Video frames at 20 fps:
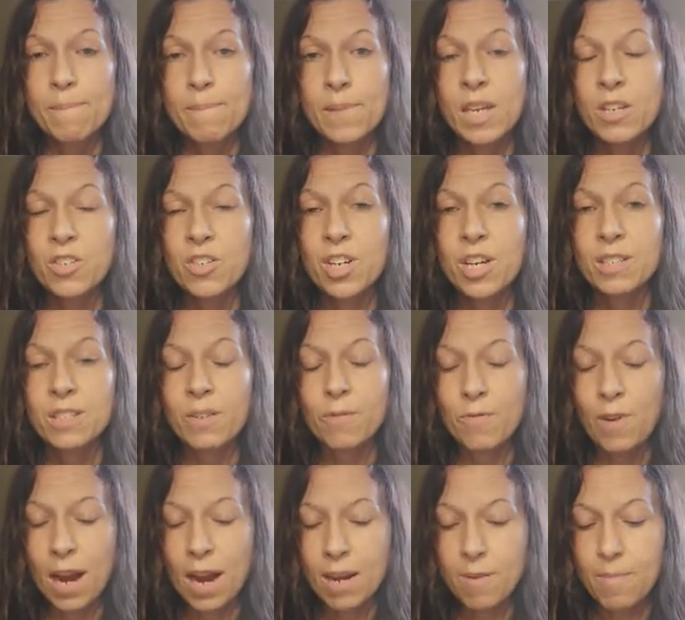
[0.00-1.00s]
and
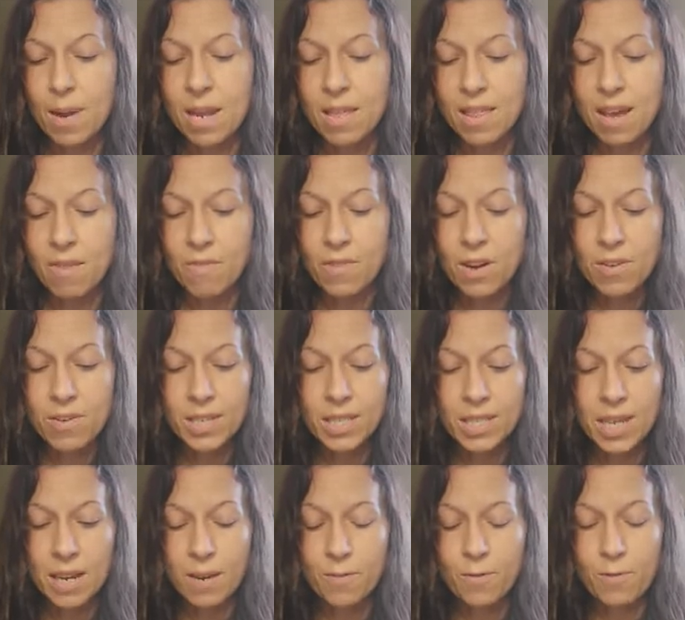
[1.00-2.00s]
justified by that very
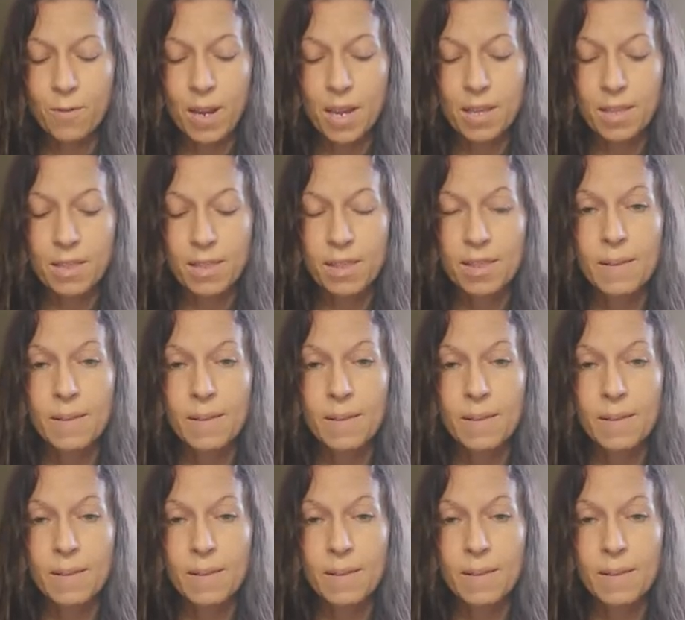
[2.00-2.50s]
same faith.